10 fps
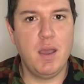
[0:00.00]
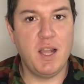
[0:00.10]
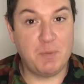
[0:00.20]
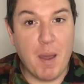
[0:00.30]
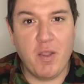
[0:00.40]

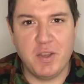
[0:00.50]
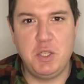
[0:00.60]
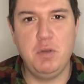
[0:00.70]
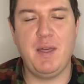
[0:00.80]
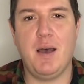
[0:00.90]
It's better than
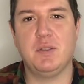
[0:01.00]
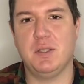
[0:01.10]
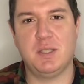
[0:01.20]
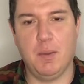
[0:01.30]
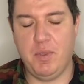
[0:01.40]
two
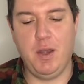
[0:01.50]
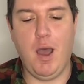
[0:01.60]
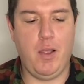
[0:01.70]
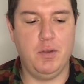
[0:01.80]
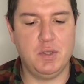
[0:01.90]
thousand something
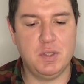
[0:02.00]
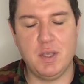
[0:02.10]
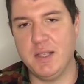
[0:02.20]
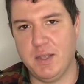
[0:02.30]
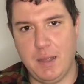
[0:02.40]
dollars.
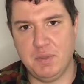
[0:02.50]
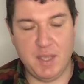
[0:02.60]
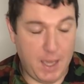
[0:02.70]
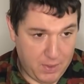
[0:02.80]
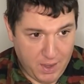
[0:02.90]
So that's what I'm
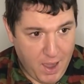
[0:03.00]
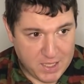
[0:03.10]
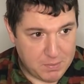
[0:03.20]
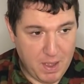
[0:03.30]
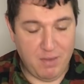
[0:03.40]
saying. The
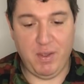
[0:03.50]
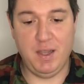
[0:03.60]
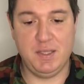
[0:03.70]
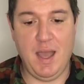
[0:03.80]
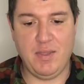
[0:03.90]
cost benefit
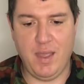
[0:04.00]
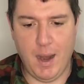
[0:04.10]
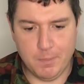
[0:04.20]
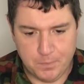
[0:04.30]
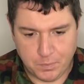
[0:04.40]
is not
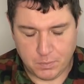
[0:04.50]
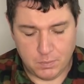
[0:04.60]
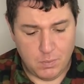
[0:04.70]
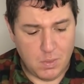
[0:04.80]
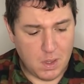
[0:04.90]
there.
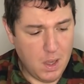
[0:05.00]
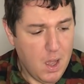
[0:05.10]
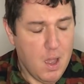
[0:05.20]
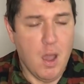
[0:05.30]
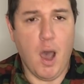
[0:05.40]

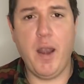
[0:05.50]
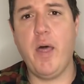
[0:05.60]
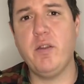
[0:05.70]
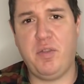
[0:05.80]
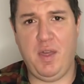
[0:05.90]

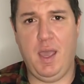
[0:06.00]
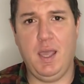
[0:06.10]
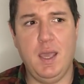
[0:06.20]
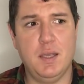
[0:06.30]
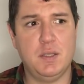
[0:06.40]
Another
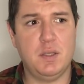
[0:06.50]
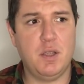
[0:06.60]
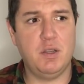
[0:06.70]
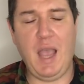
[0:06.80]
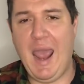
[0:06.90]
thing is
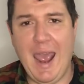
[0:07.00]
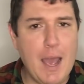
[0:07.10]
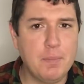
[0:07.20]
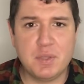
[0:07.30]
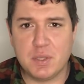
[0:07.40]
there's
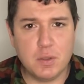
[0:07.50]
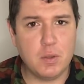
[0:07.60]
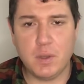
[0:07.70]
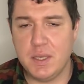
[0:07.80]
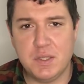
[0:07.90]

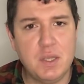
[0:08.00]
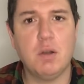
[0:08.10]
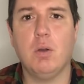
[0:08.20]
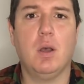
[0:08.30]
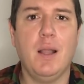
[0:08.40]
absolutely
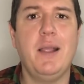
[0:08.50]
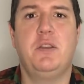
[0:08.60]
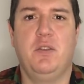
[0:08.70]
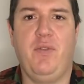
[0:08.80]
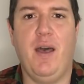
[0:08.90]
zero
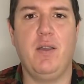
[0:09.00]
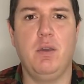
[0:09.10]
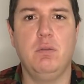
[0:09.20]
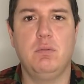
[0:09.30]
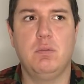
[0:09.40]
collector's
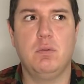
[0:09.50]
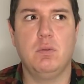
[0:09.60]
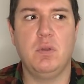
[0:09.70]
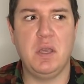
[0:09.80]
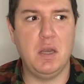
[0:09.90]
value
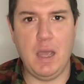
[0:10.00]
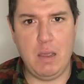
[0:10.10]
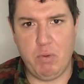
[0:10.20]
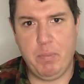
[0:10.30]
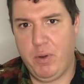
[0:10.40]
in
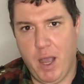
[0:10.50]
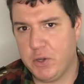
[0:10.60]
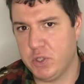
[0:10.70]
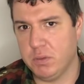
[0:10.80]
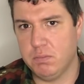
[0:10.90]
a
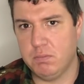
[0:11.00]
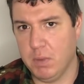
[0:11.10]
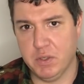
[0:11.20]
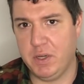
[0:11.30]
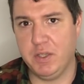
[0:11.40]
reproduction
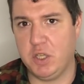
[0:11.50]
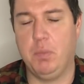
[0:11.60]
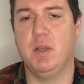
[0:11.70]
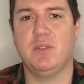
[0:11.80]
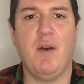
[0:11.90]
military
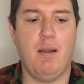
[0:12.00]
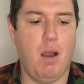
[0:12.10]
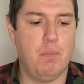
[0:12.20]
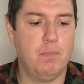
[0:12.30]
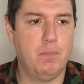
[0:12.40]
surplus
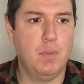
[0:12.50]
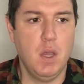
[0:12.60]
firearm.